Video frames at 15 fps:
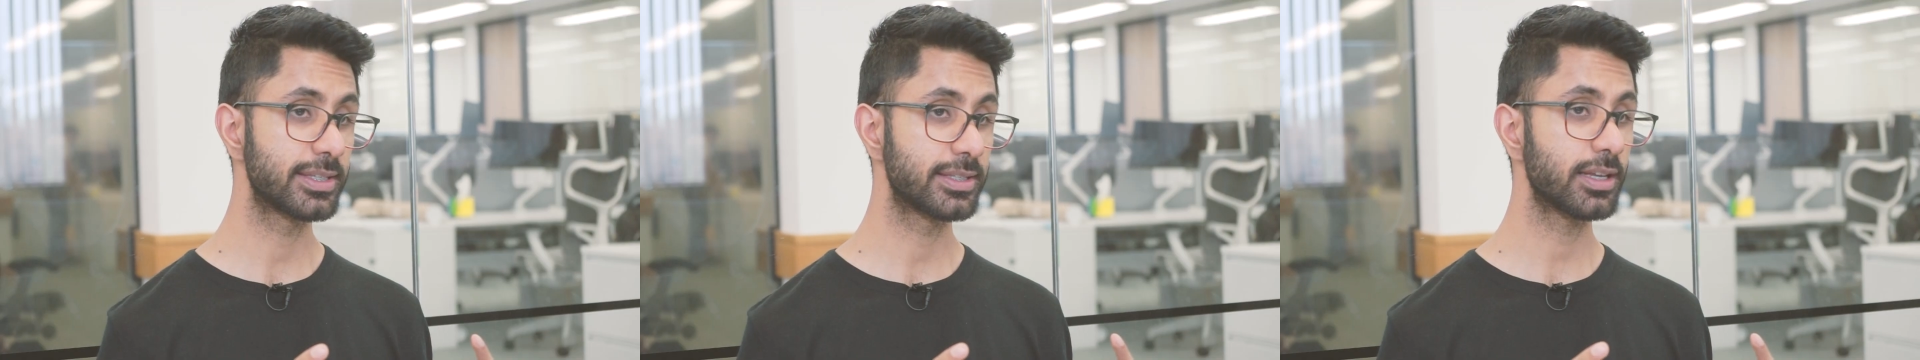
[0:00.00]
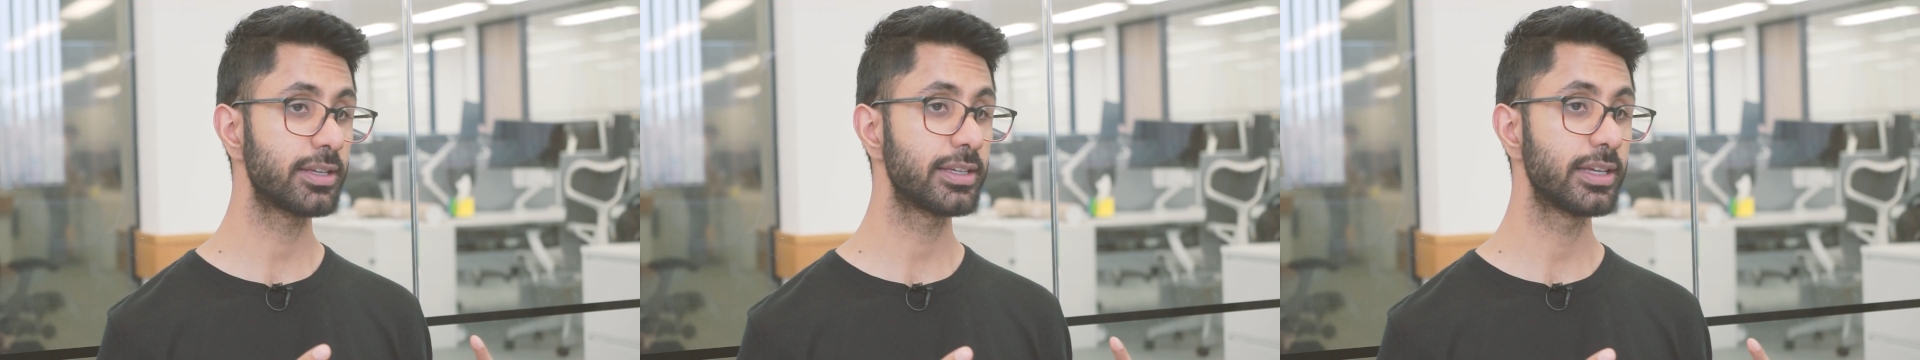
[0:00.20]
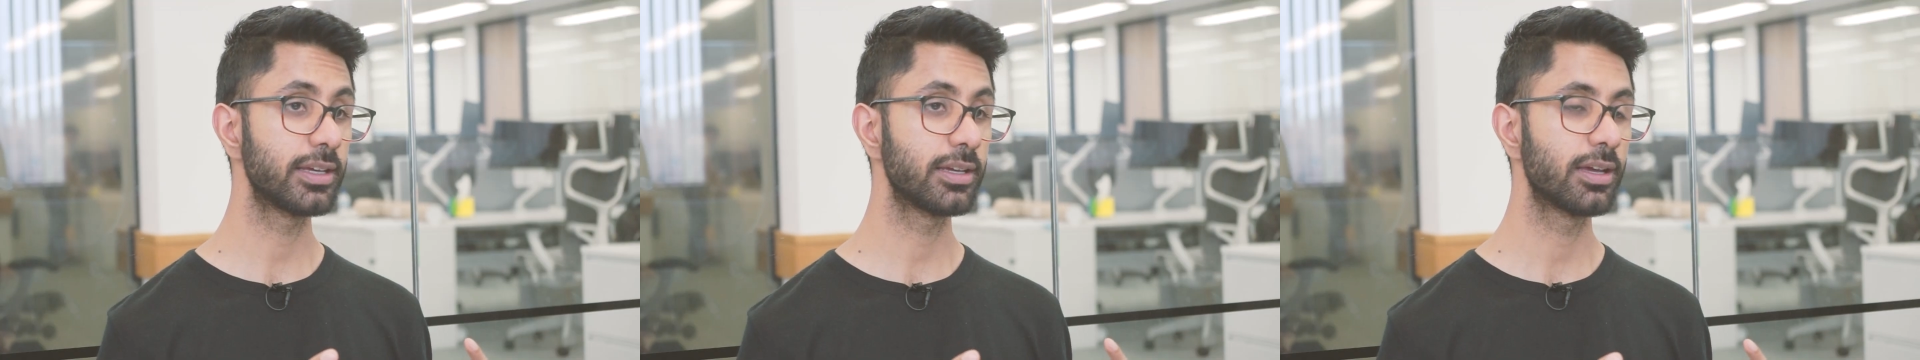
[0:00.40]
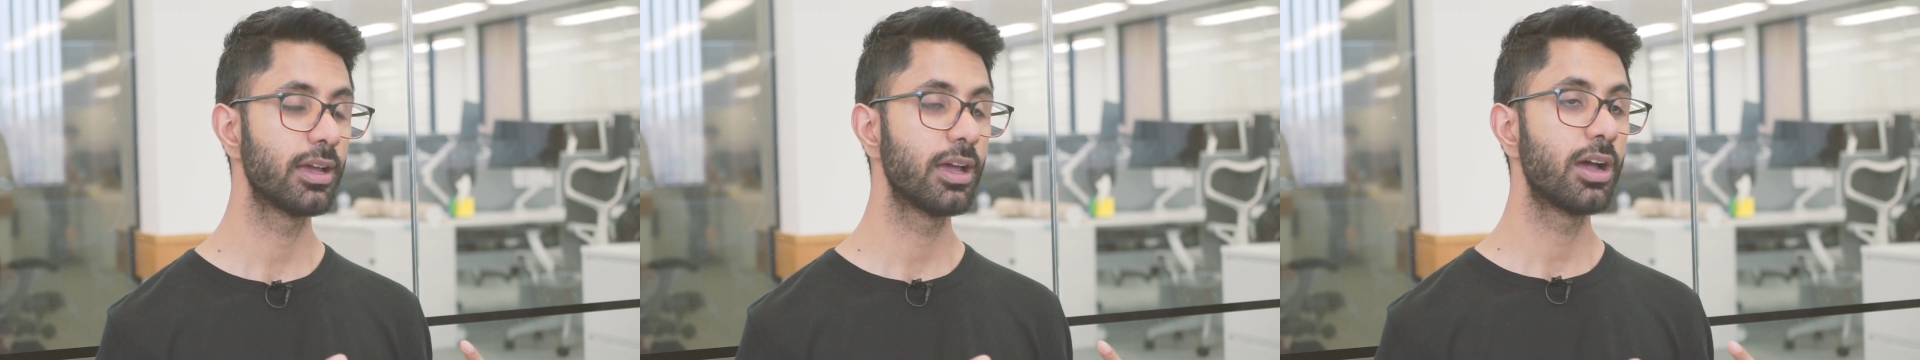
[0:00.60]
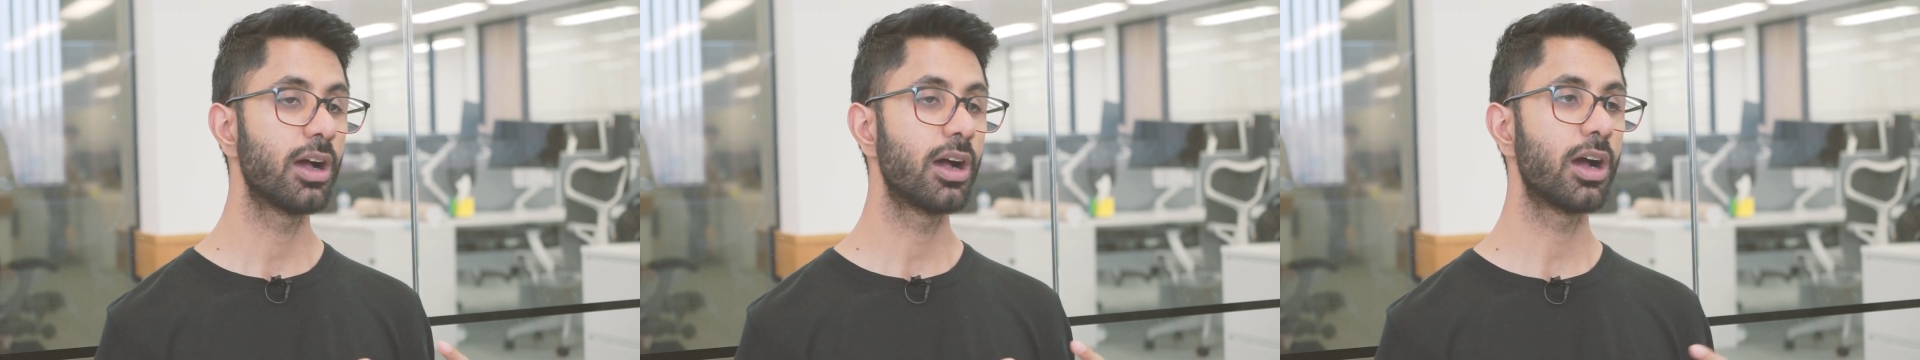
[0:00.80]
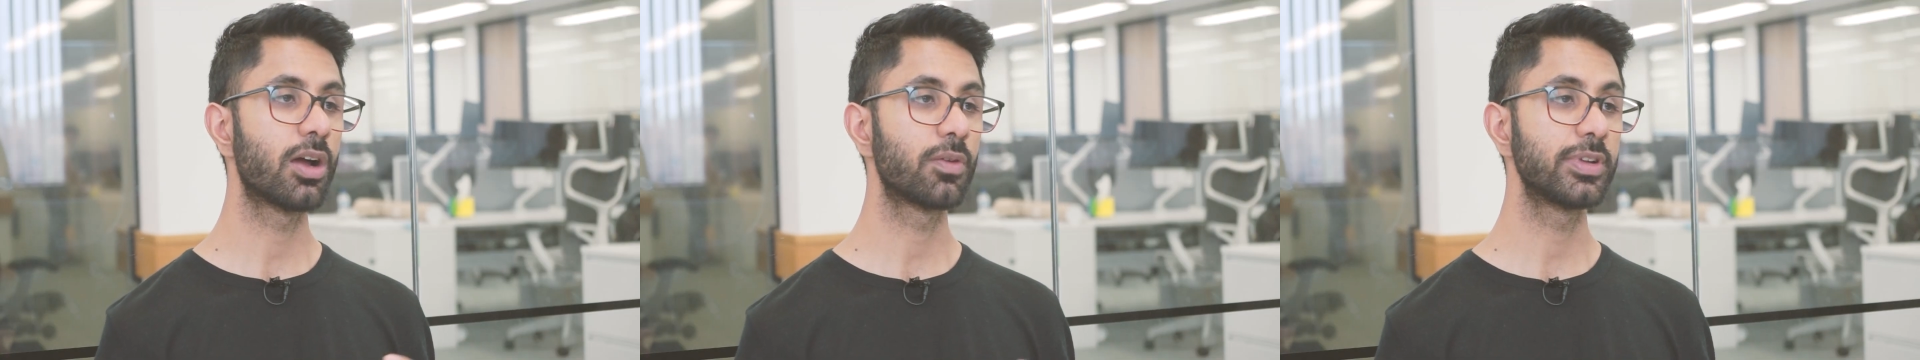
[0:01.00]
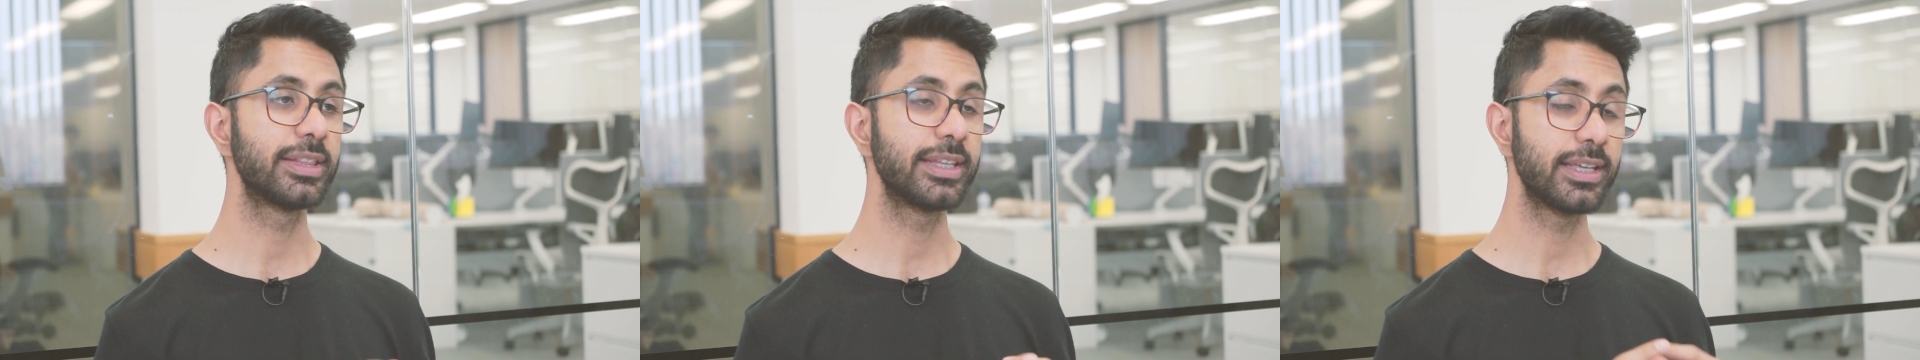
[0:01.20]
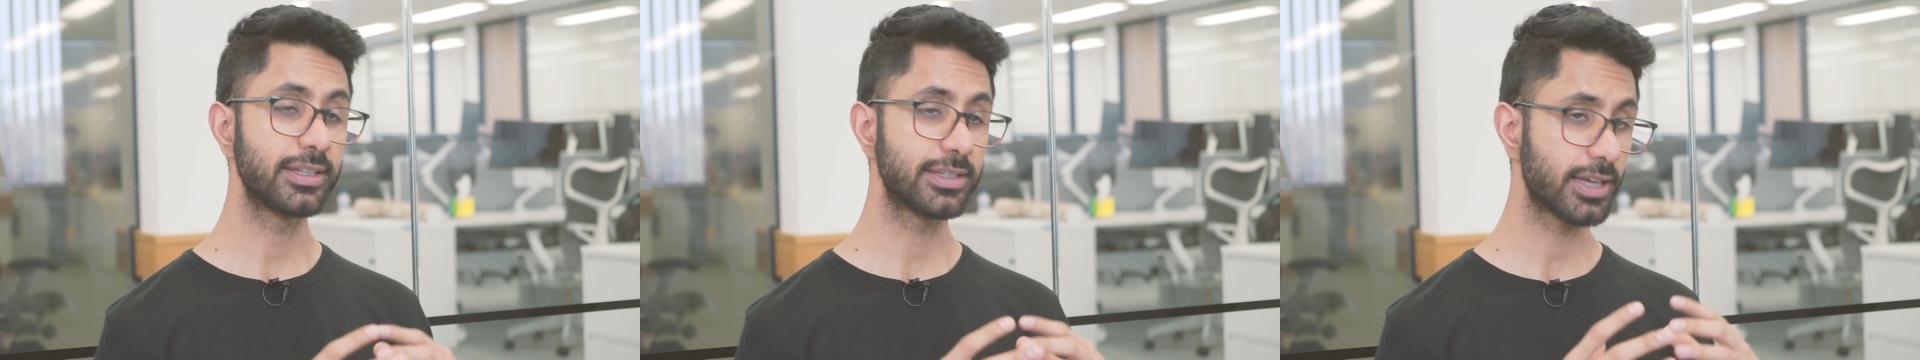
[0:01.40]
studying uh-huh. are in
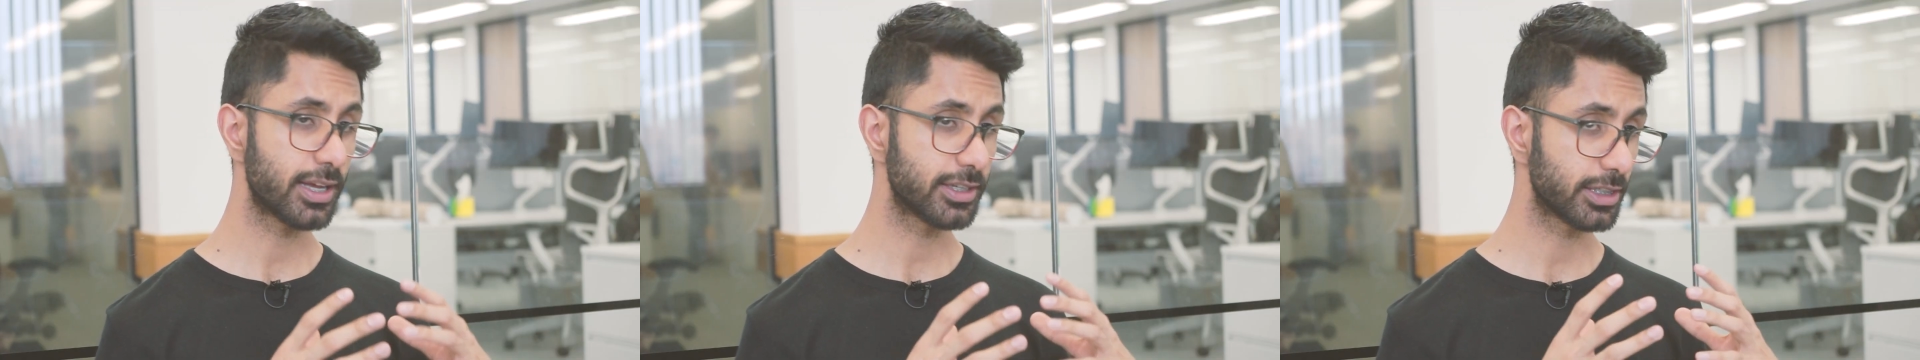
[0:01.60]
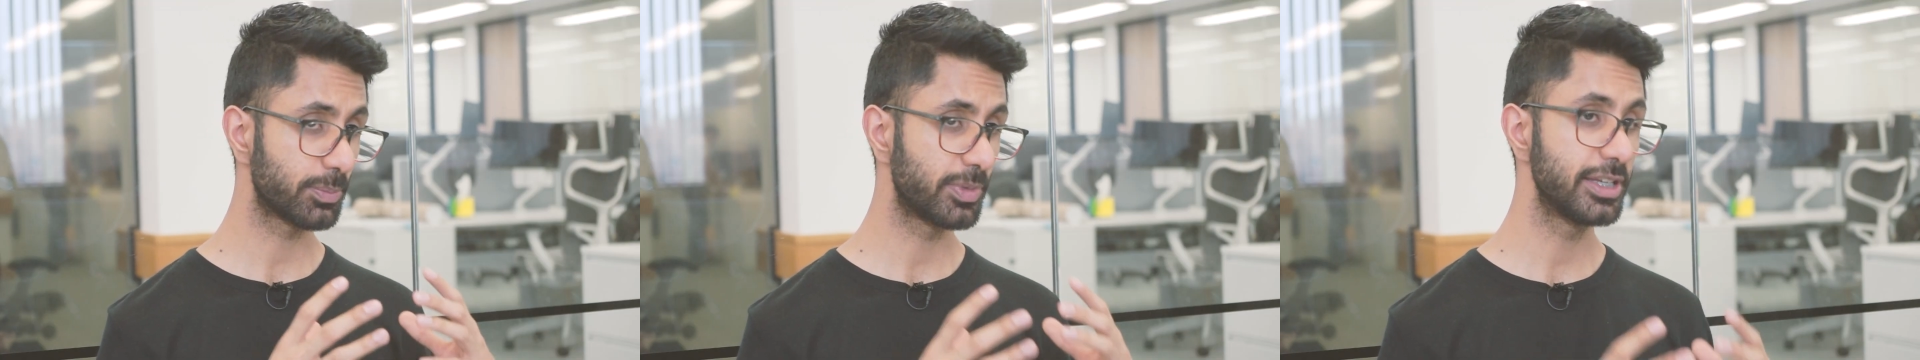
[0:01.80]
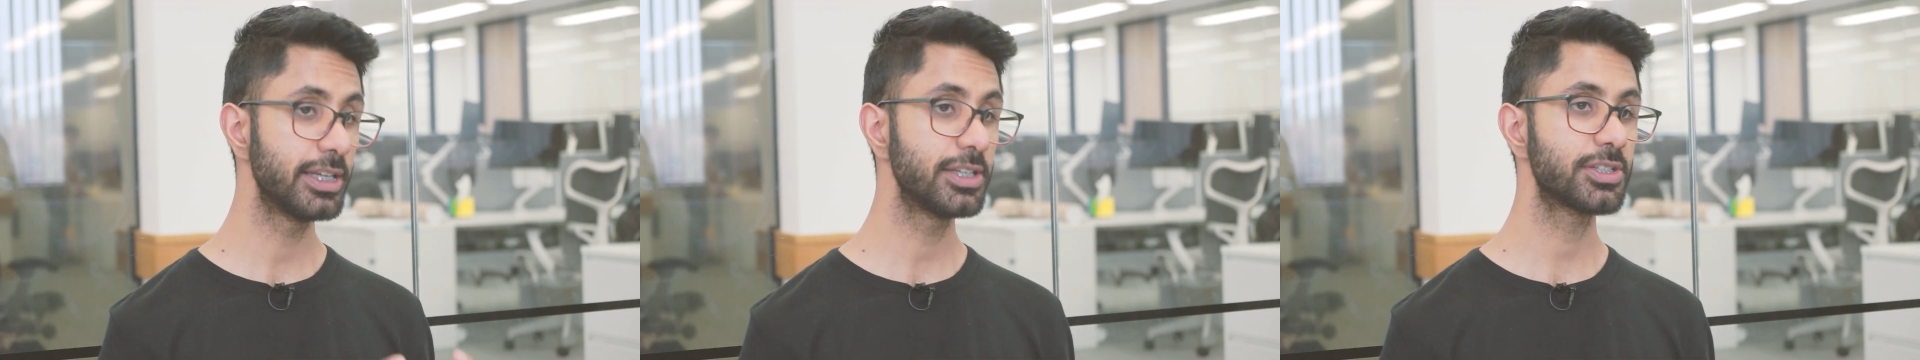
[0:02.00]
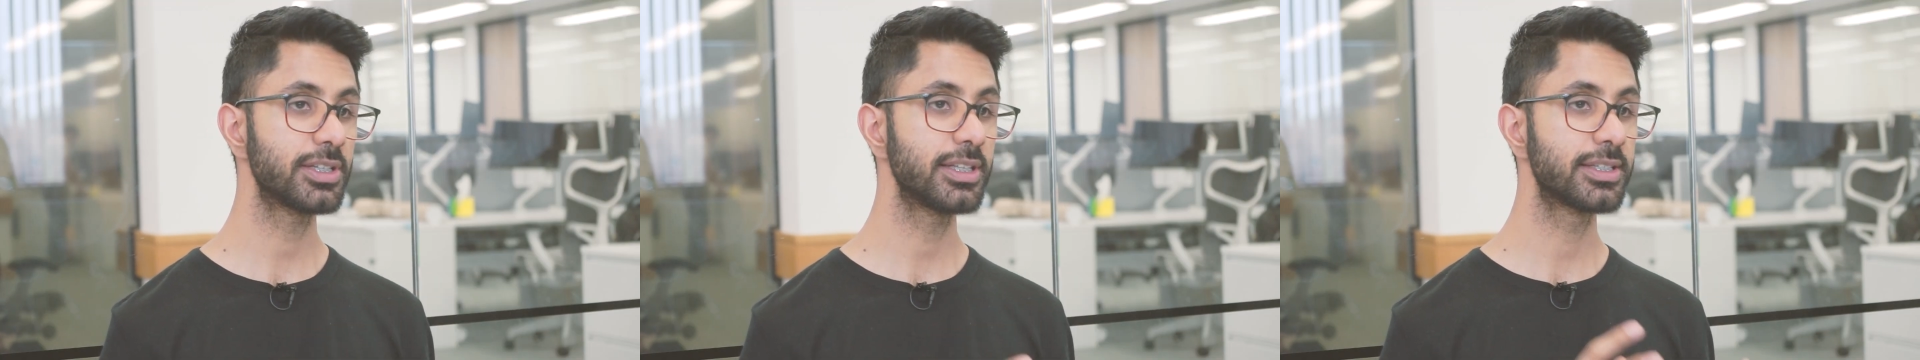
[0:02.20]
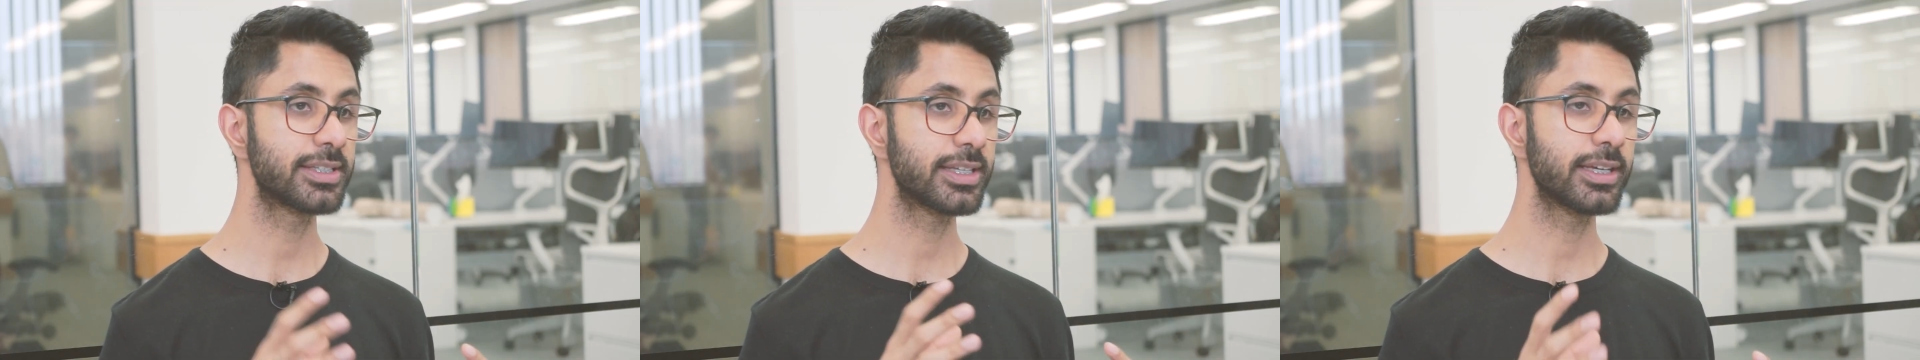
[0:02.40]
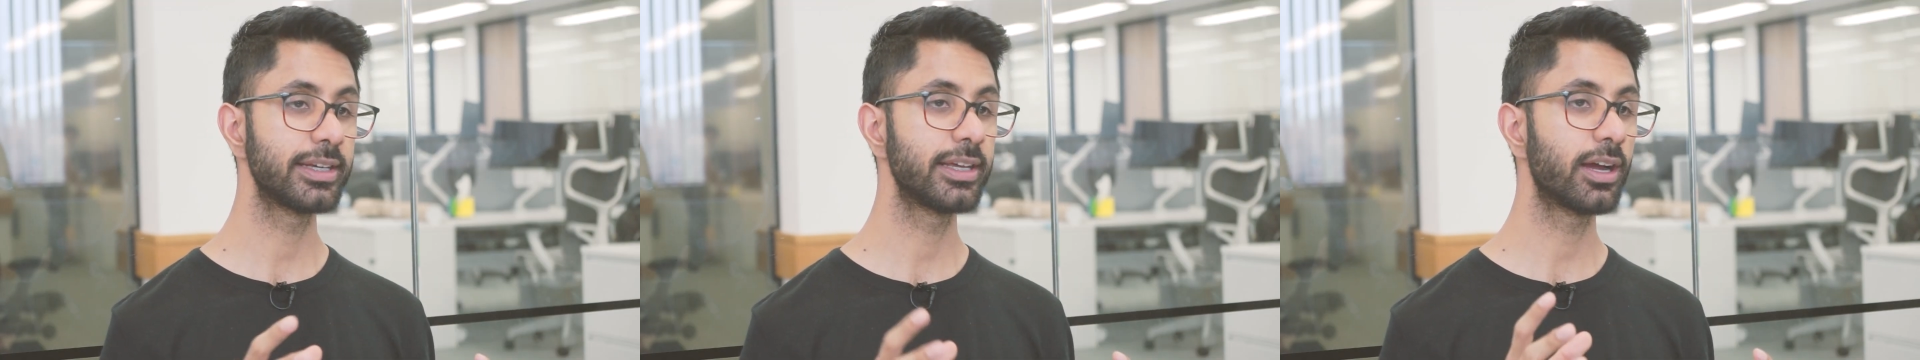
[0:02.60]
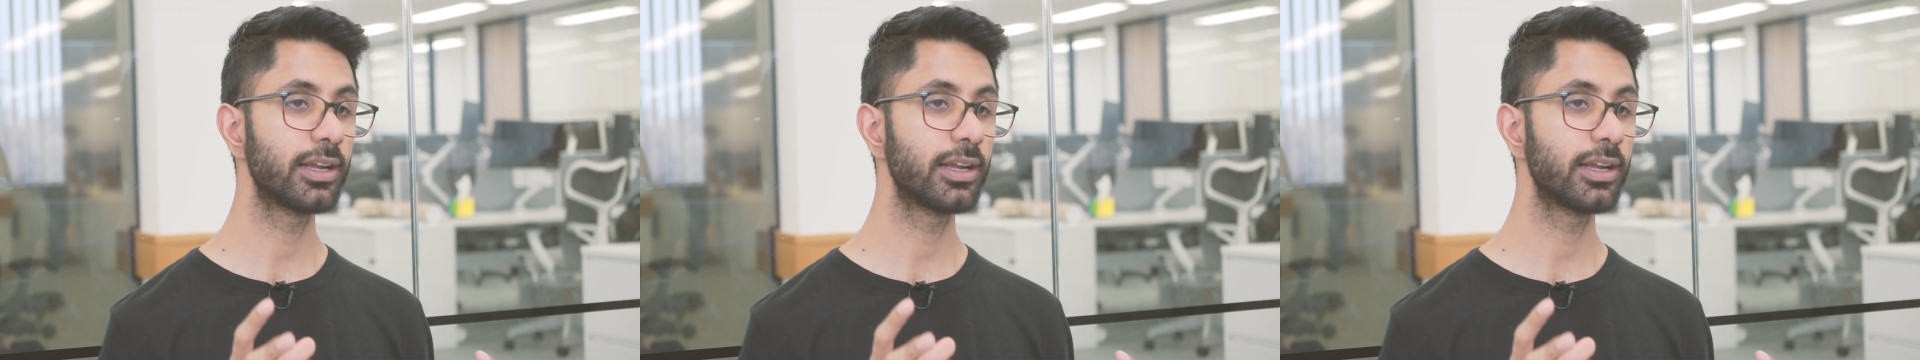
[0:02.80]
the Antarctic Peninsula and Signy